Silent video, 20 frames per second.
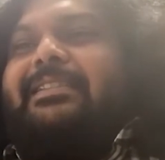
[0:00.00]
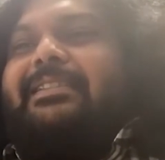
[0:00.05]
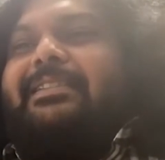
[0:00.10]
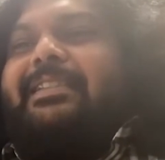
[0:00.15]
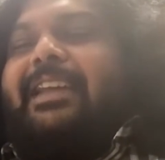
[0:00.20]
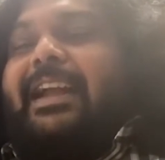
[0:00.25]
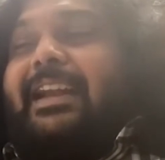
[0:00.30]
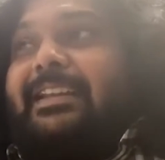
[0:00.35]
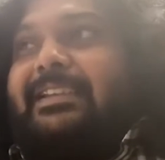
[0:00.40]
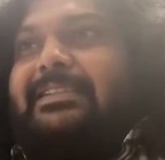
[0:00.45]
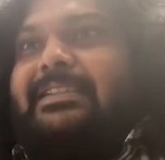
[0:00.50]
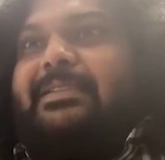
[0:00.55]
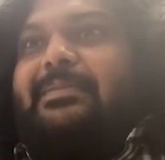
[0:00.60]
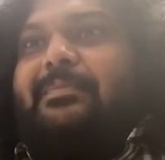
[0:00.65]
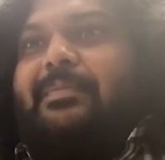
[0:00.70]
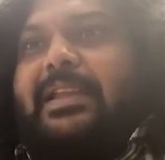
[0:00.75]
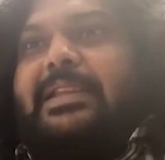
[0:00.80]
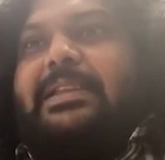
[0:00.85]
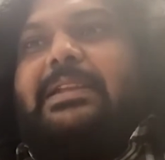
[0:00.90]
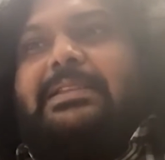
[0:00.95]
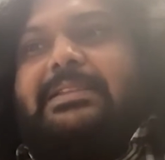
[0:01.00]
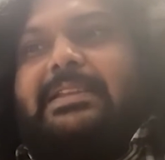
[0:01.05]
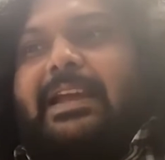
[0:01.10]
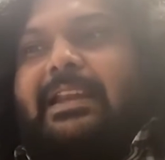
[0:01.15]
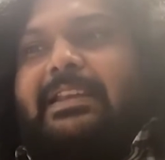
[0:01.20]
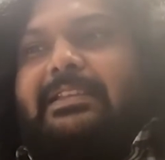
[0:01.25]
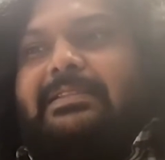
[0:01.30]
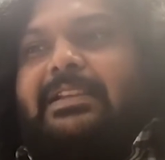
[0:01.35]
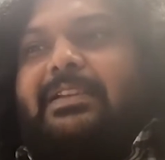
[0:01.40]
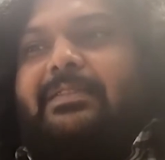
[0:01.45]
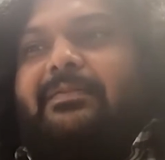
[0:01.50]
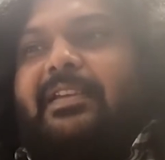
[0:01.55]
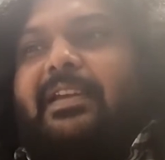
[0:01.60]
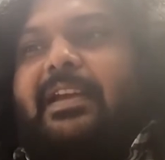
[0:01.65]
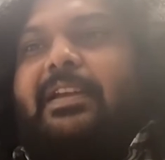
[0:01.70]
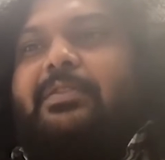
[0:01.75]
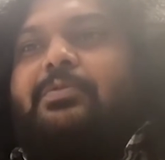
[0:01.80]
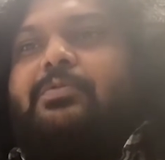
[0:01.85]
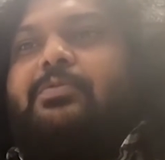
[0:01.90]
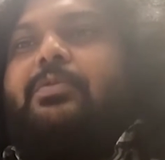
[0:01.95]
that is a major challenge that we
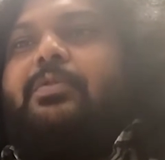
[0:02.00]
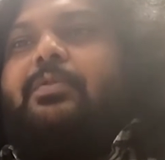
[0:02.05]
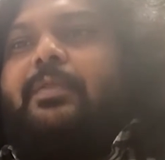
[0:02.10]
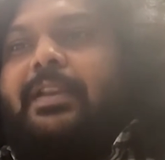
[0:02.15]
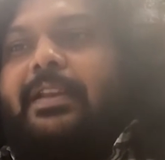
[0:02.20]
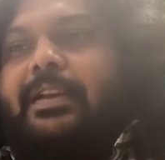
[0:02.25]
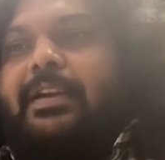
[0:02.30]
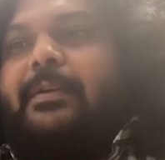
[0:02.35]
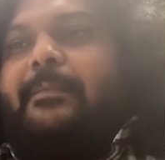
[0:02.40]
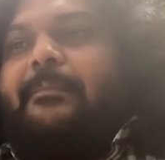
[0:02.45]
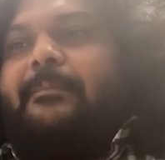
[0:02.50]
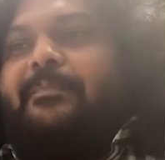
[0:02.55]
had to overcome,